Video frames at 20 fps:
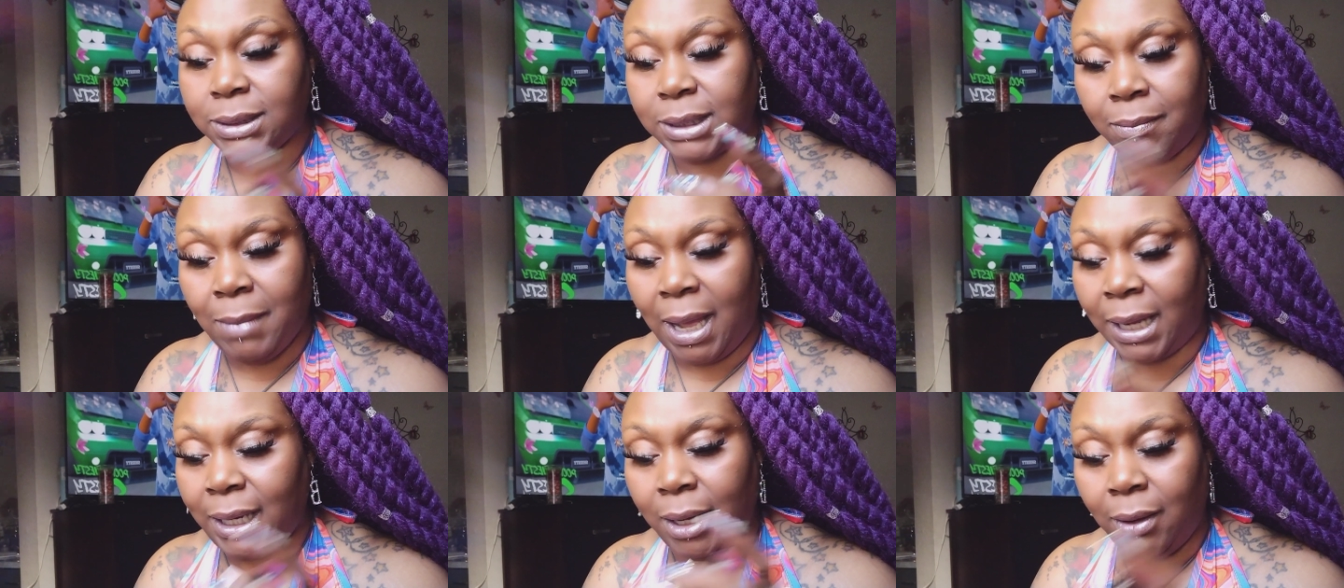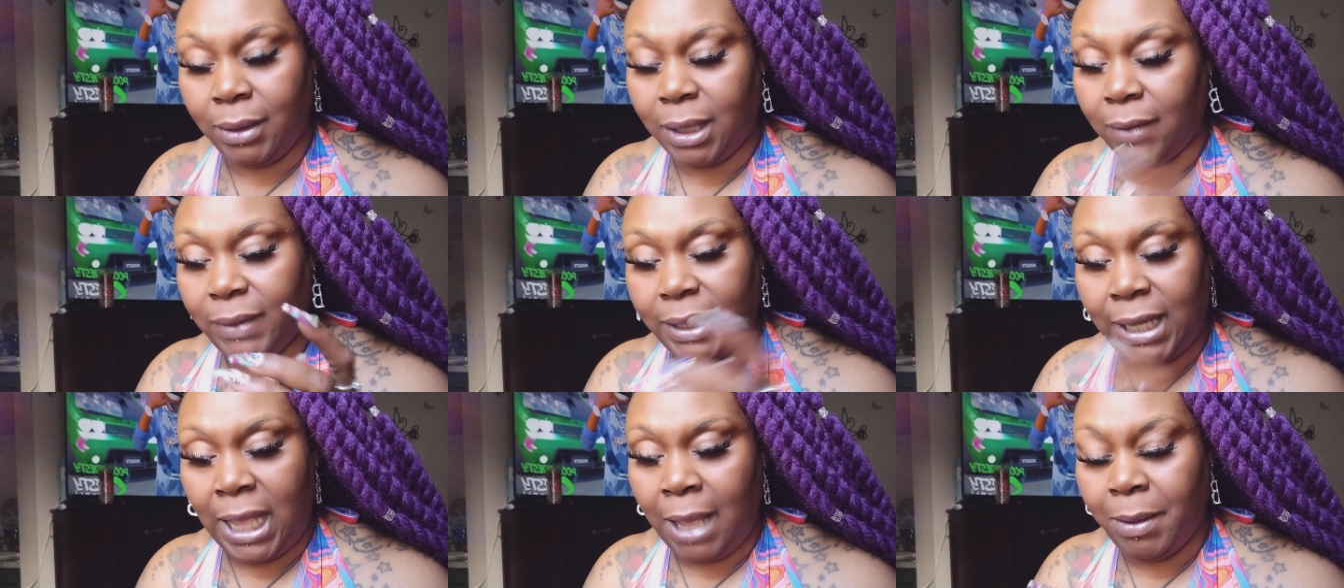Somebody don't
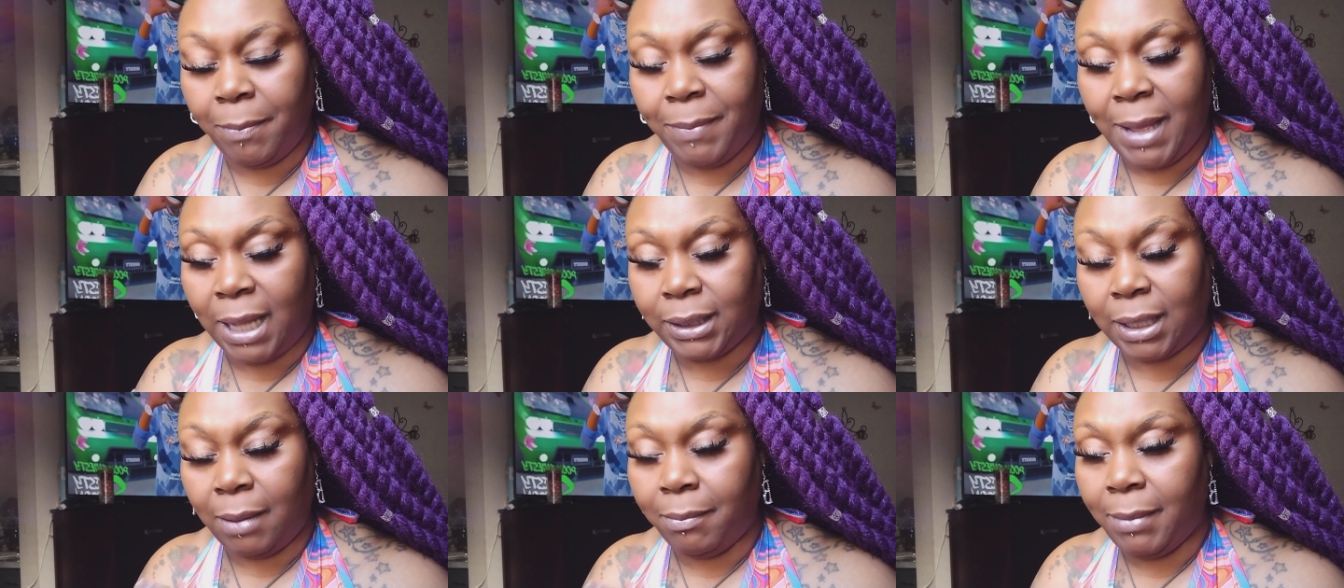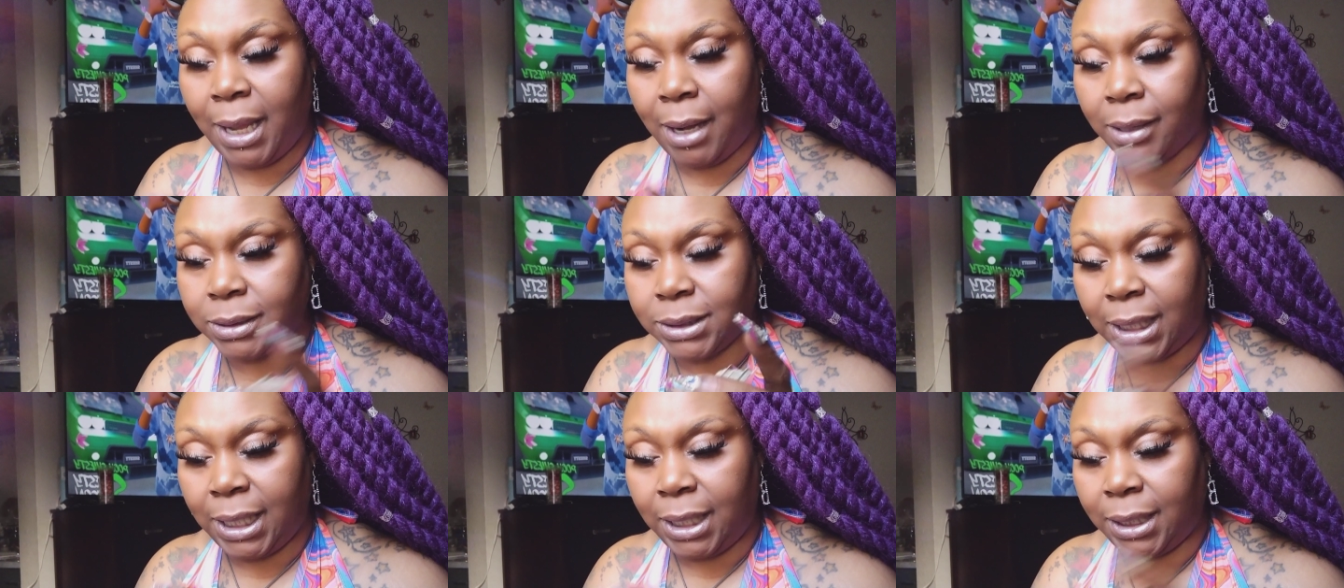give a damn about that
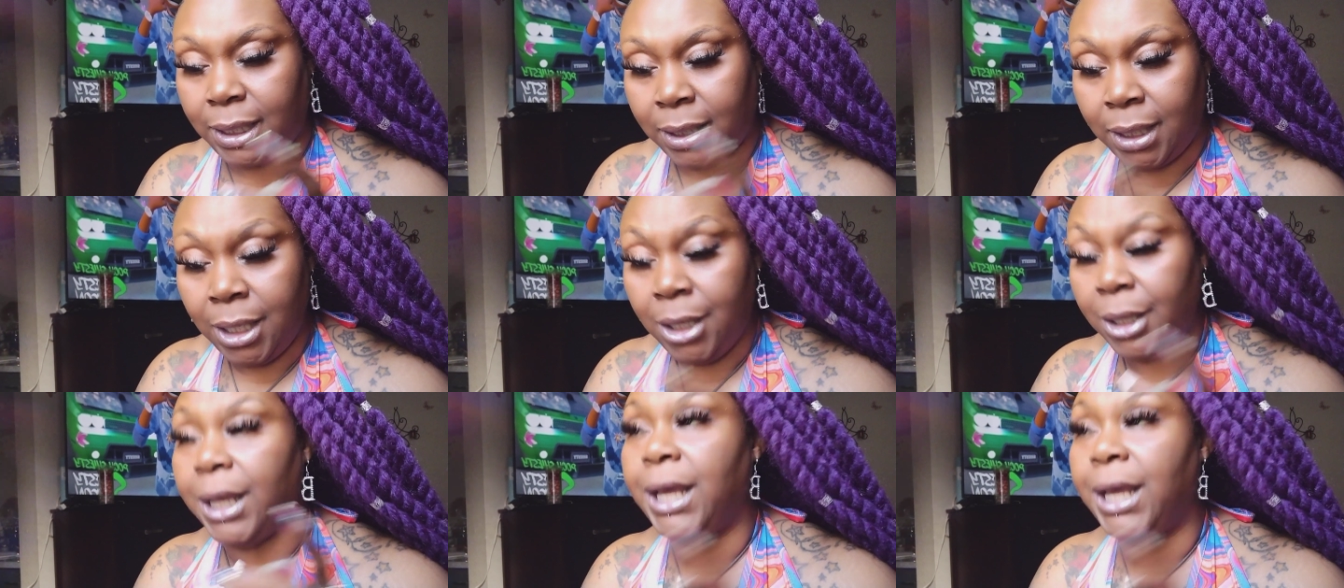marriage ending.